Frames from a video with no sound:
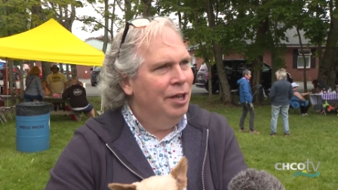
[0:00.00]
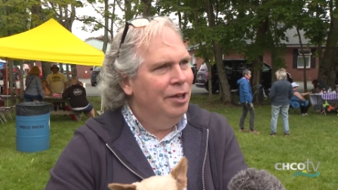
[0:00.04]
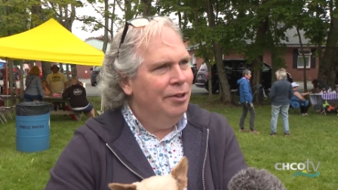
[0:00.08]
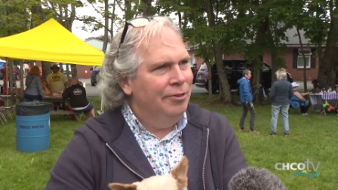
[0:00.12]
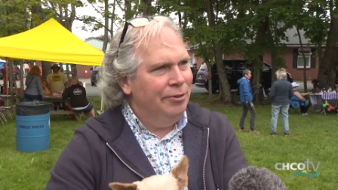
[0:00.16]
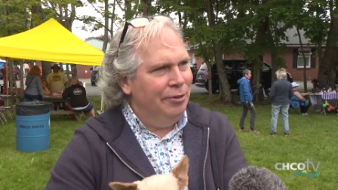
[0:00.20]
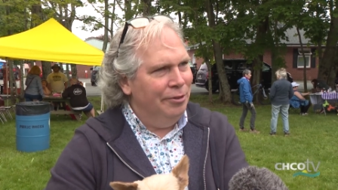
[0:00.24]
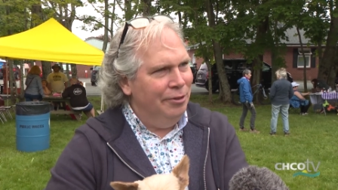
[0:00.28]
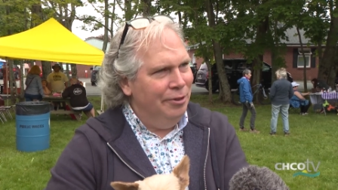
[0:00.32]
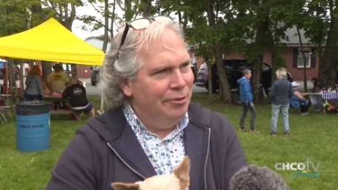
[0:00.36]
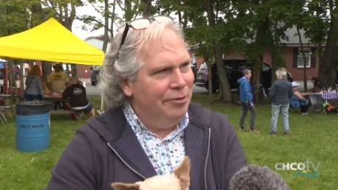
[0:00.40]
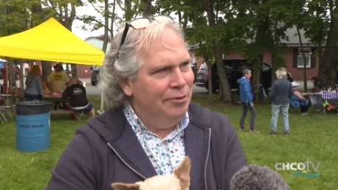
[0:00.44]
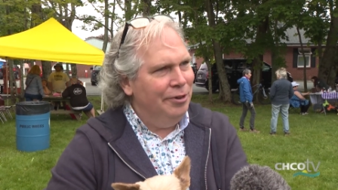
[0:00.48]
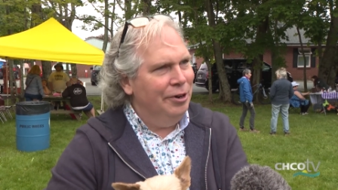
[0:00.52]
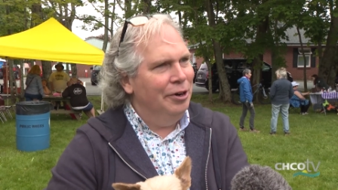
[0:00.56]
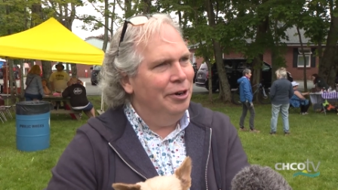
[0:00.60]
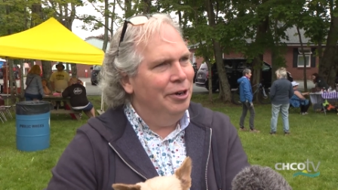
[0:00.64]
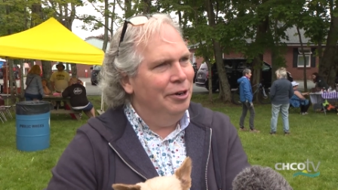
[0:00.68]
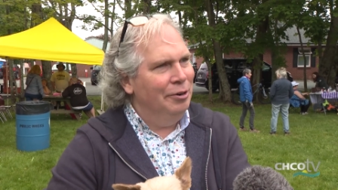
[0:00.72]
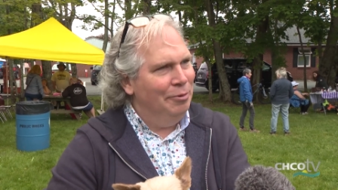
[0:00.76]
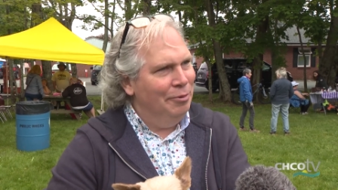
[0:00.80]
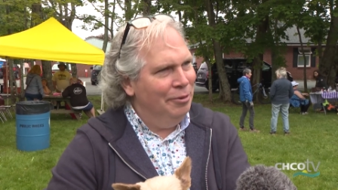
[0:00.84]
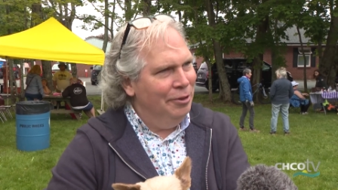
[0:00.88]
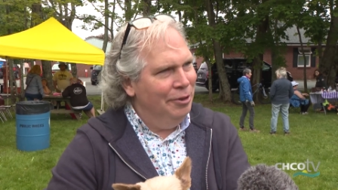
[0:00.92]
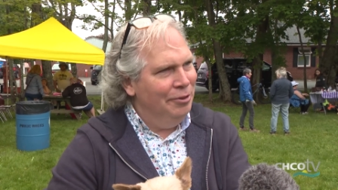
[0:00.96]
So this
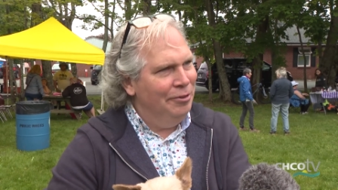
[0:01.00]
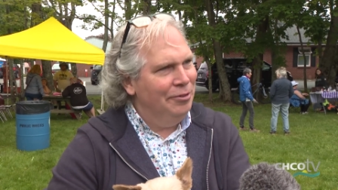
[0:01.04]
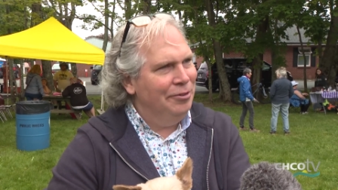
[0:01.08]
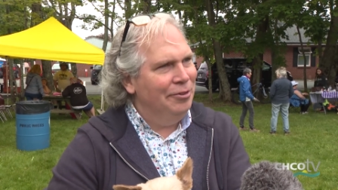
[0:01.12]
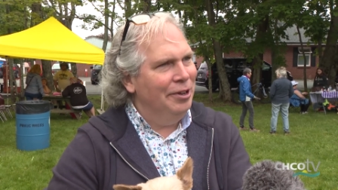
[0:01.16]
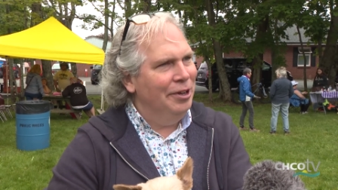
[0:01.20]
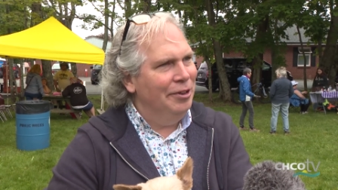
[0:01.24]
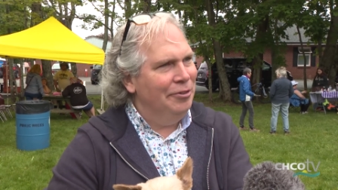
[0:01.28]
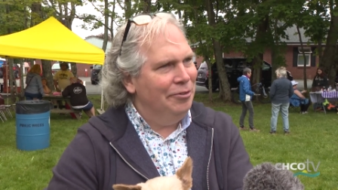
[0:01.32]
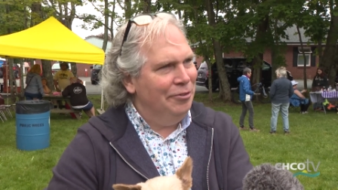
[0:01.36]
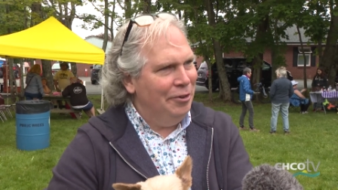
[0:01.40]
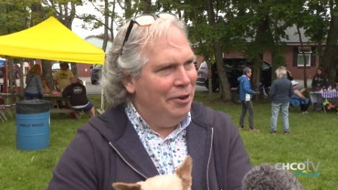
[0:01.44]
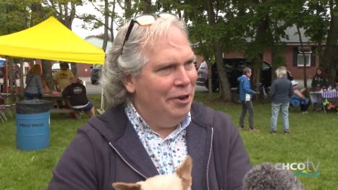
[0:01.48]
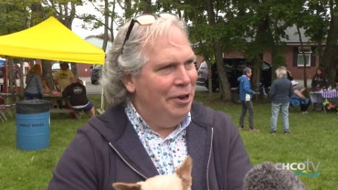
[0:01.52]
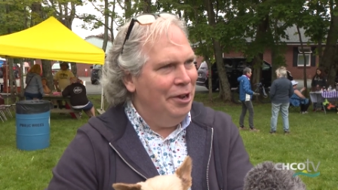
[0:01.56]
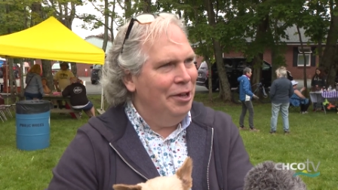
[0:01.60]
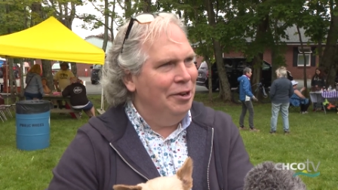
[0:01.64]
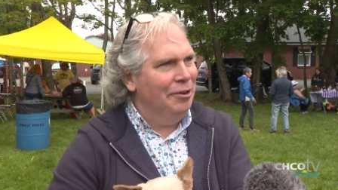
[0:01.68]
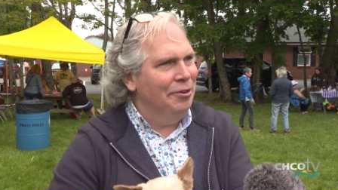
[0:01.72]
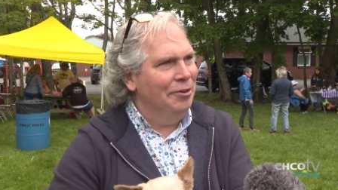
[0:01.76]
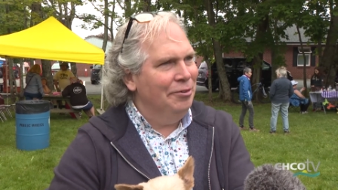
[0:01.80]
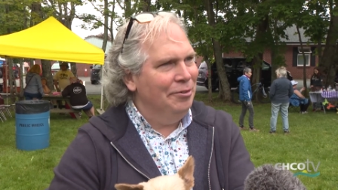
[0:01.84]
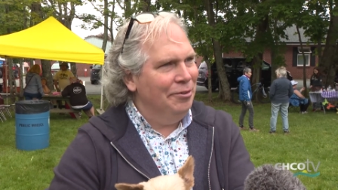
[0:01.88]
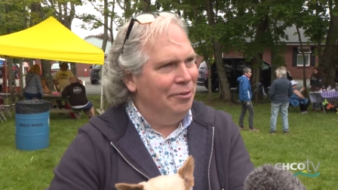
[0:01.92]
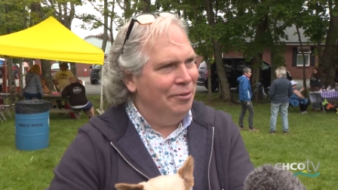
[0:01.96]
year it was St.
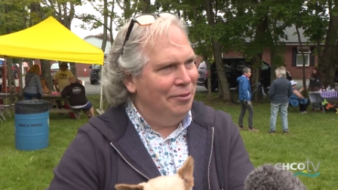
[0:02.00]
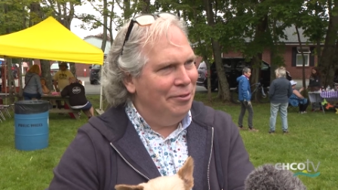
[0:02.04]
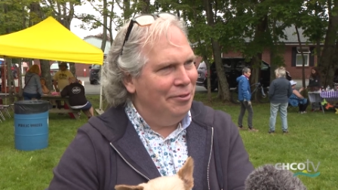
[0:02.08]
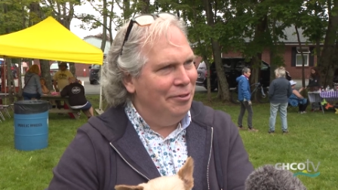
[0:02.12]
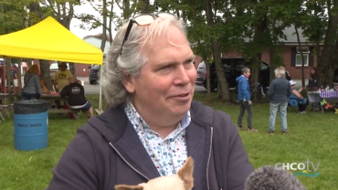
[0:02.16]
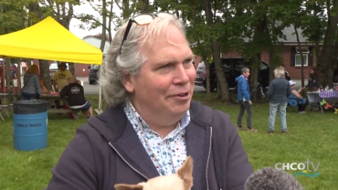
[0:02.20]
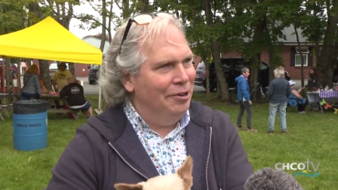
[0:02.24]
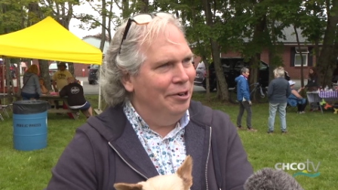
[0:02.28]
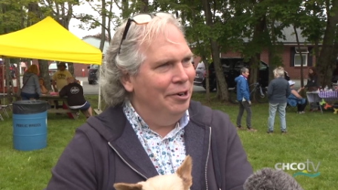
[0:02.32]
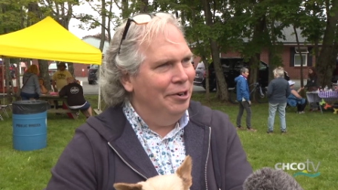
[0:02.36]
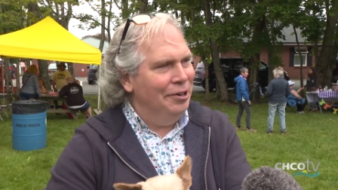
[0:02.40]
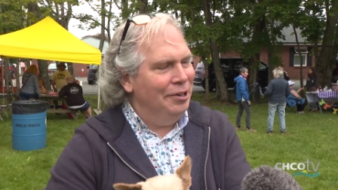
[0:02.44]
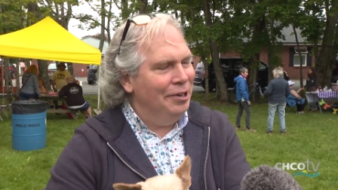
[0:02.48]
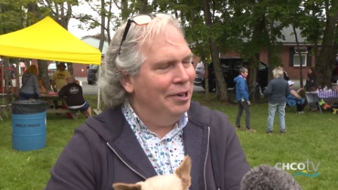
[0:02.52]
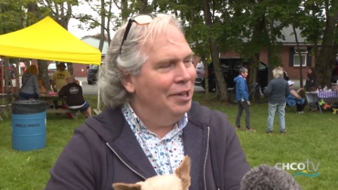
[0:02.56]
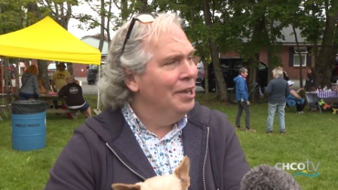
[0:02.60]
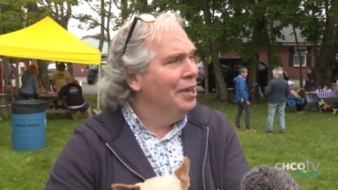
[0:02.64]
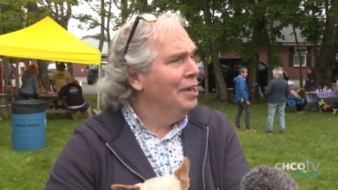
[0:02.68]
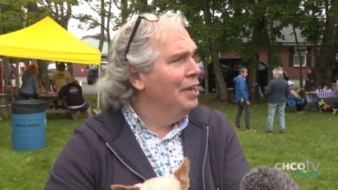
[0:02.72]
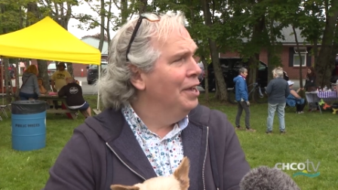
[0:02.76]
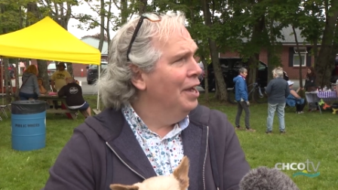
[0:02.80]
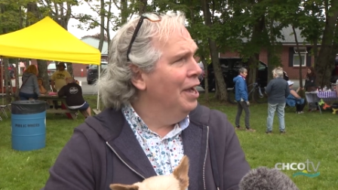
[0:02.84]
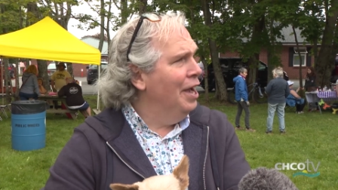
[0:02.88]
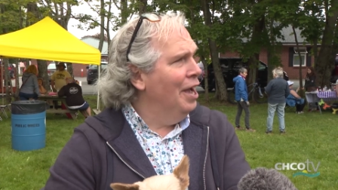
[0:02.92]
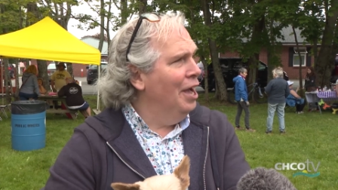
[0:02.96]
Andrews' turn,
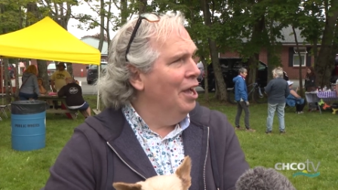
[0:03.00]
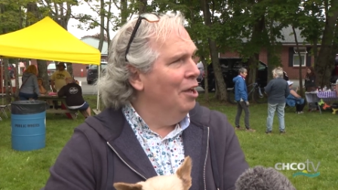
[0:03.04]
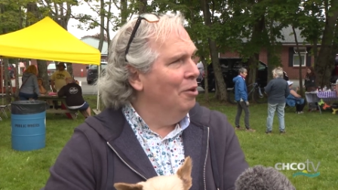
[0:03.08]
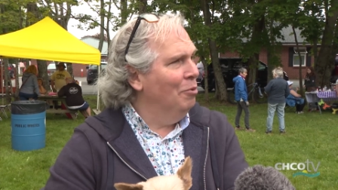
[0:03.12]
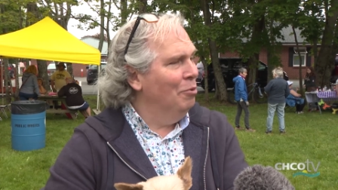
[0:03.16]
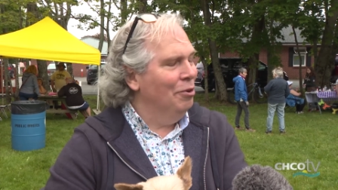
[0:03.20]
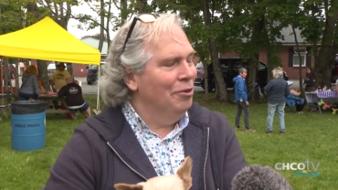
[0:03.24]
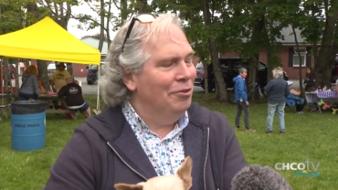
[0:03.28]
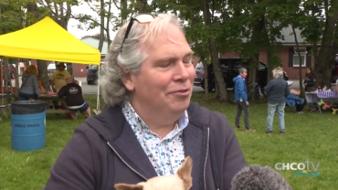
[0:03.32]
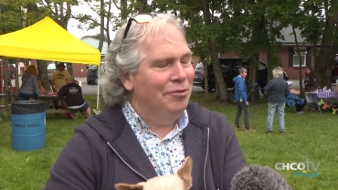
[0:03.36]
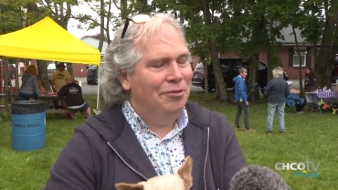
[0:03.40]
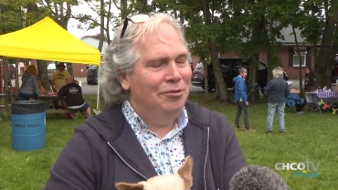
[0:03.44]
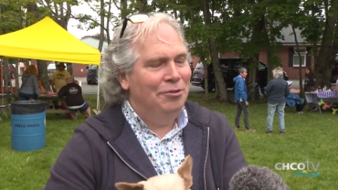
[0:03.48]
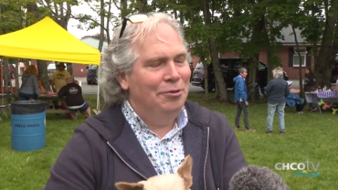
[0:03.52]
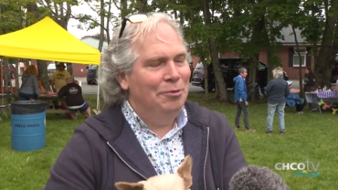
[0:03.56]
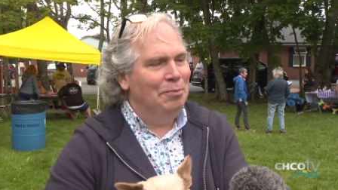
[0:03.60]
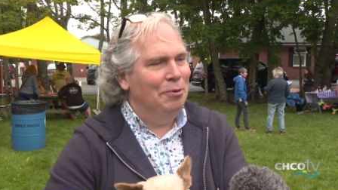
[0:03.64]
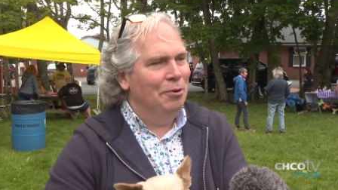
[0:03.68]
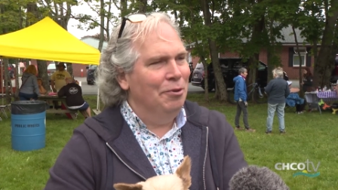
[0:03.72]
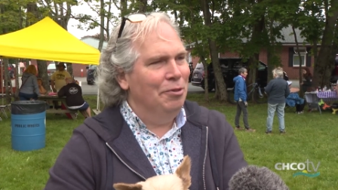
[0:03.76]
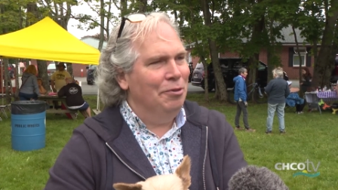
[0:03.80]
and we're super